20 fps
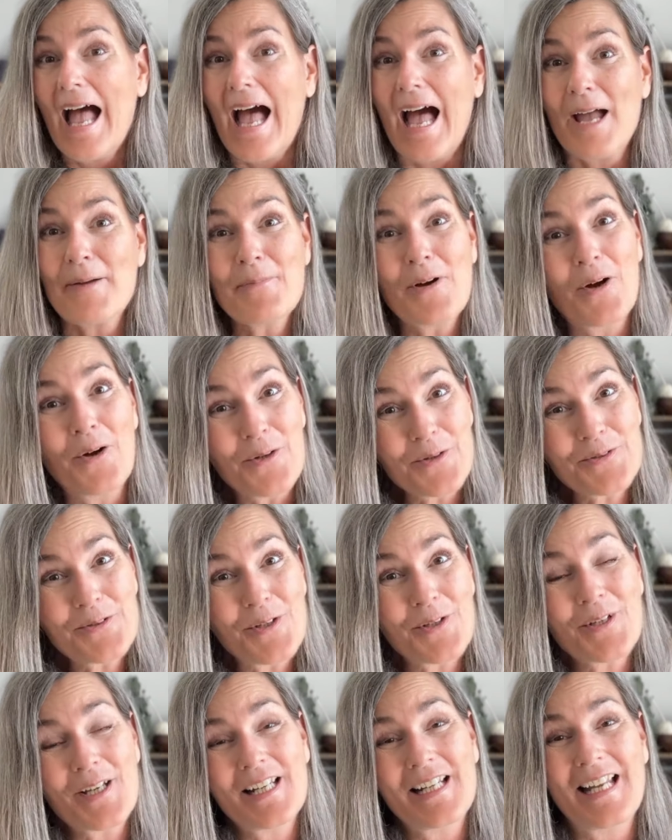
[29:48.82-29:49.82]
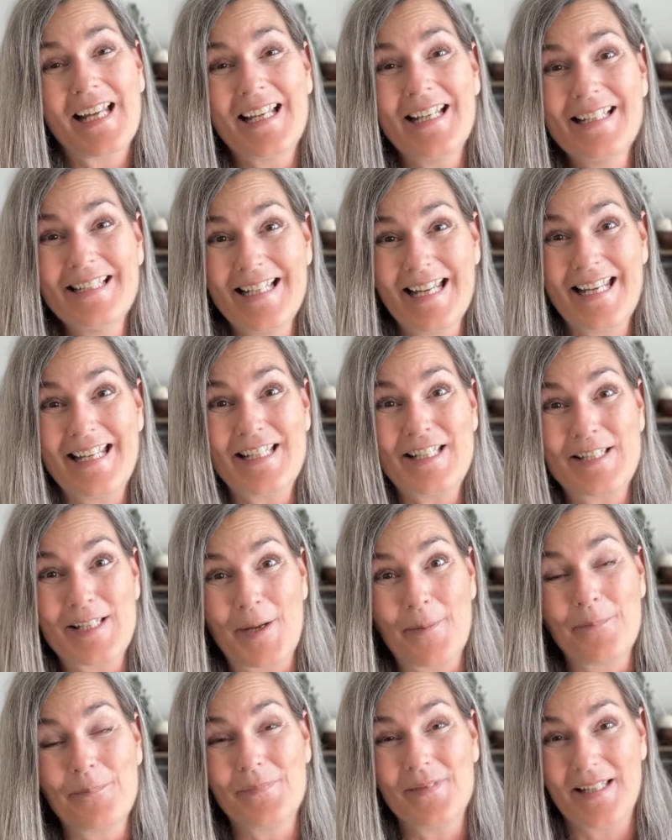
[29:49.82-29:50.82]
I'm also gonna need
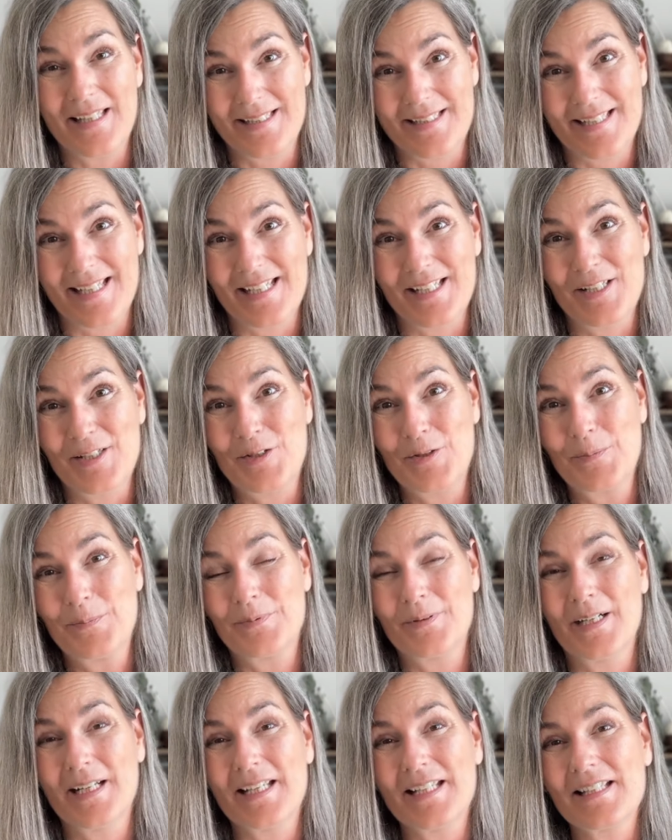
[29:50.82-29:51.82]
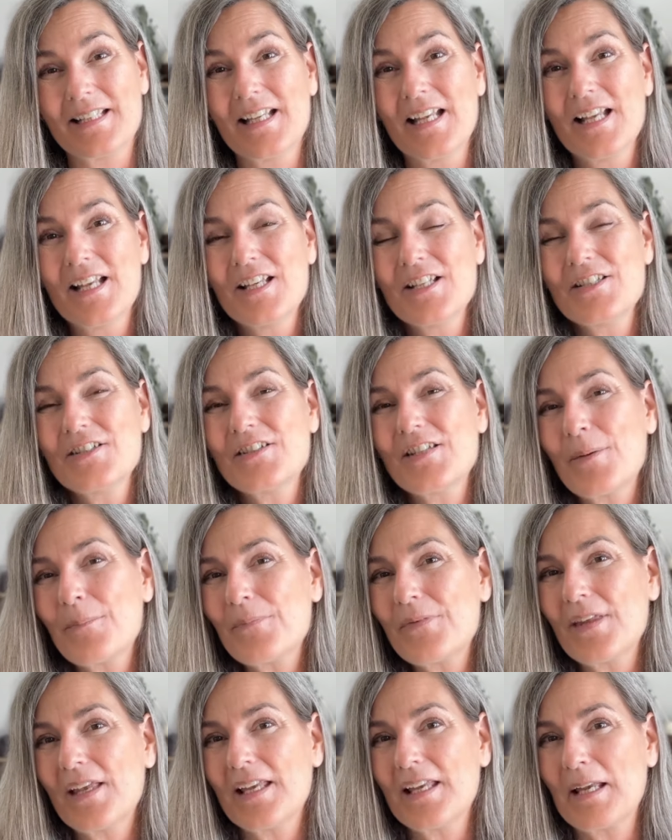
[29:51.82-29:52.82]
some knitting to bring,
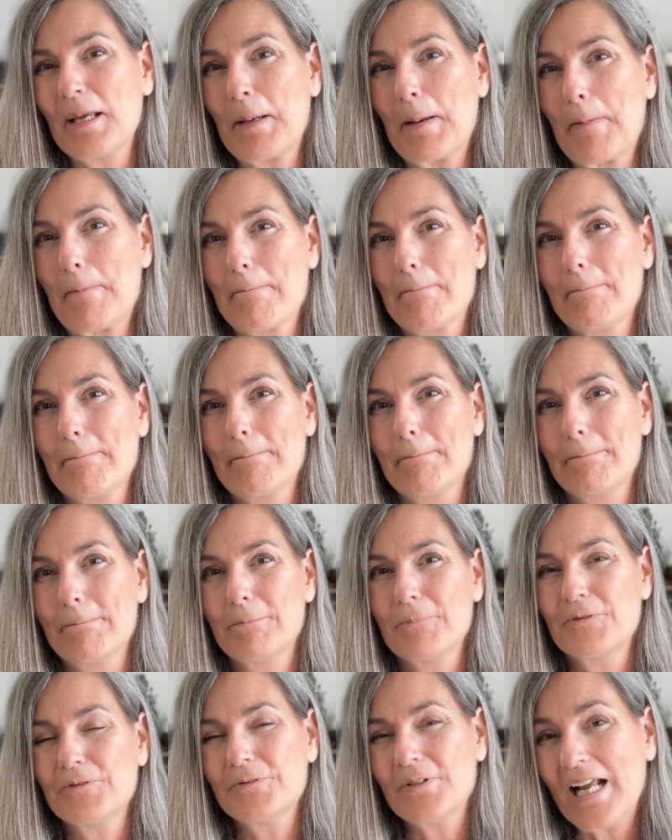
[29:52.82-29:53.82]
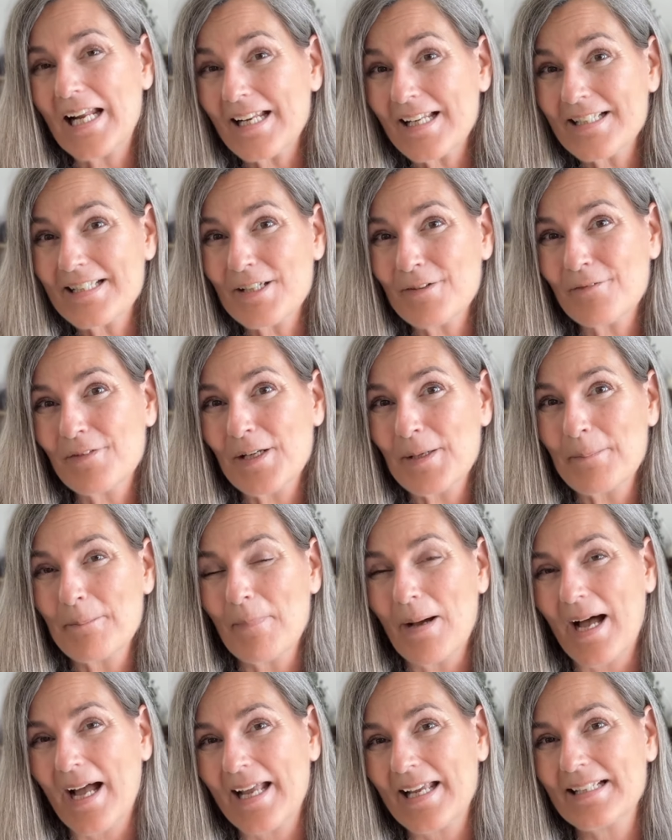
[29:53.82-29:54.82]
something relatively
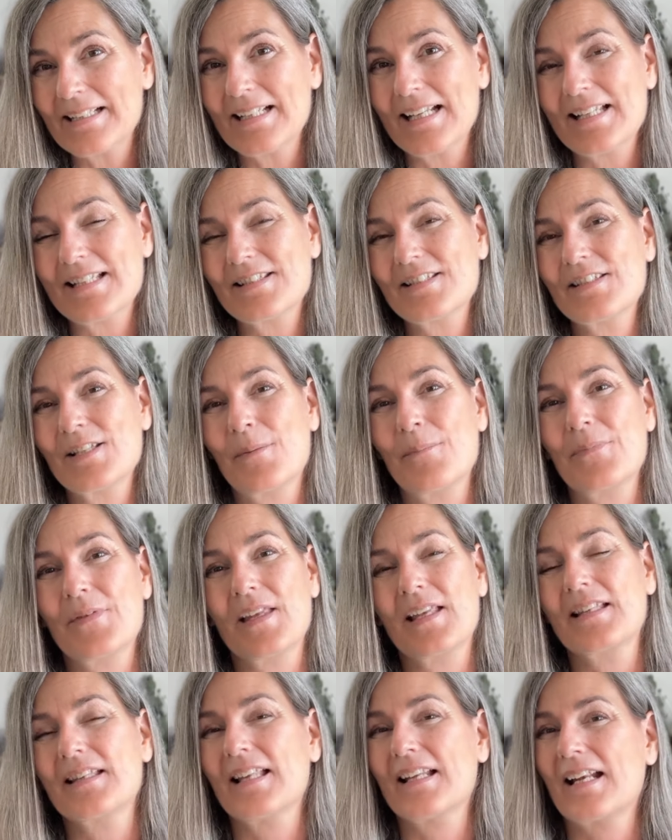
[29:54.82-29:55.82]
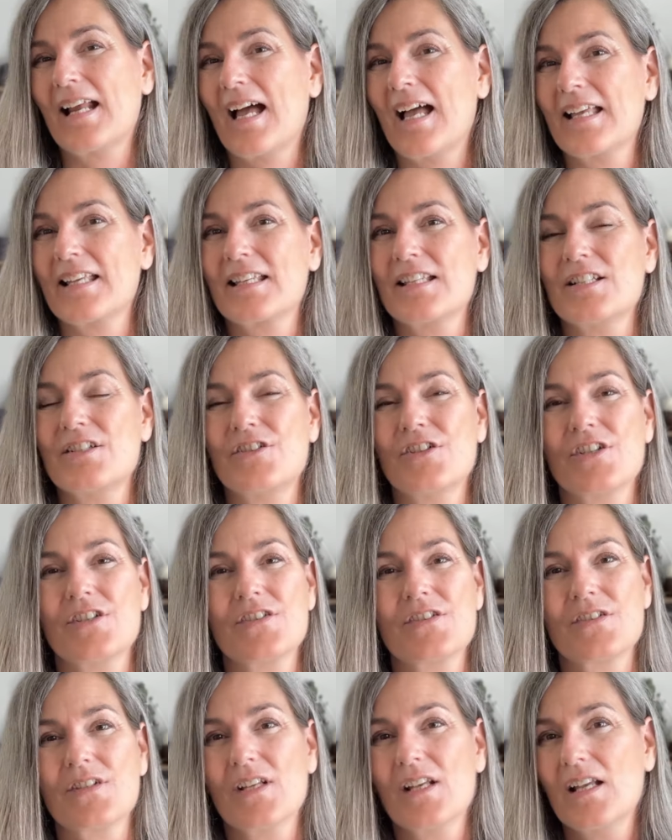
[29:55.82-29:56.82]
mindless, something that I can
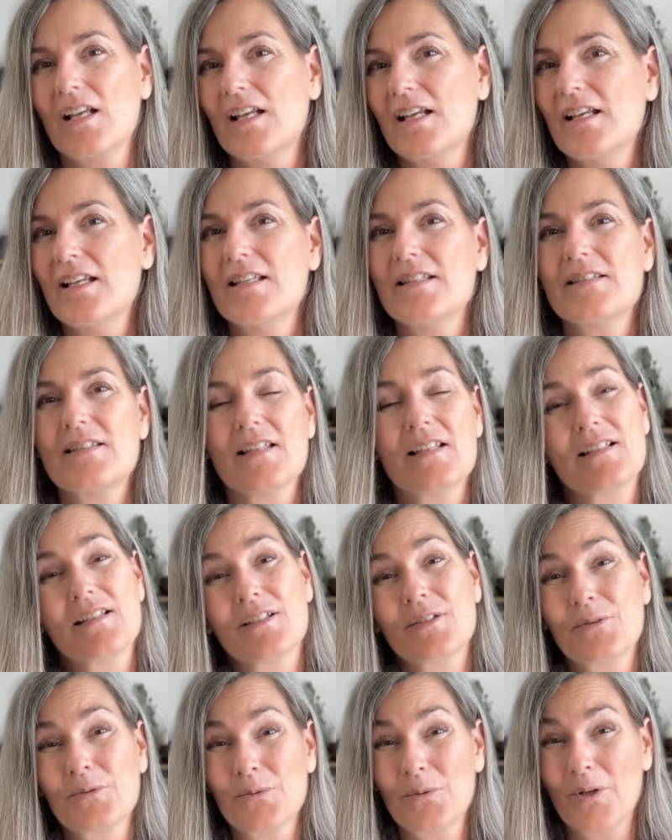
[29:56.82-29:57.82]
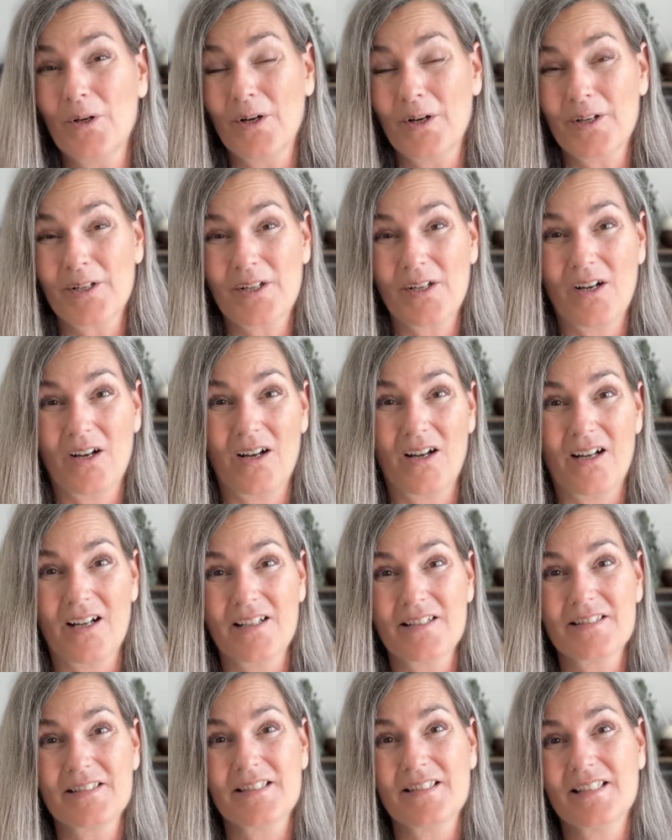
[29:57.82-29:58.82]
just sit and work
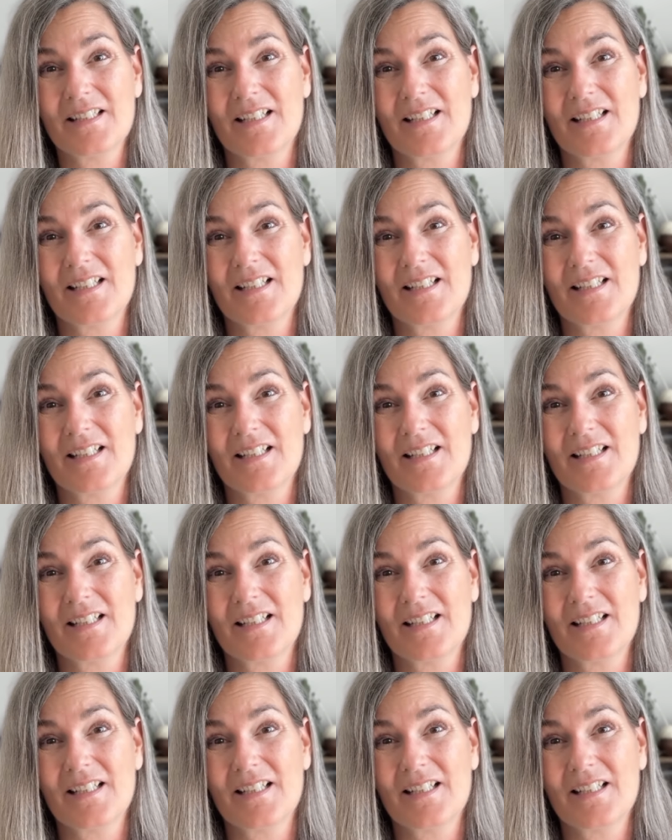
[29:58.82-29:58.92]
on,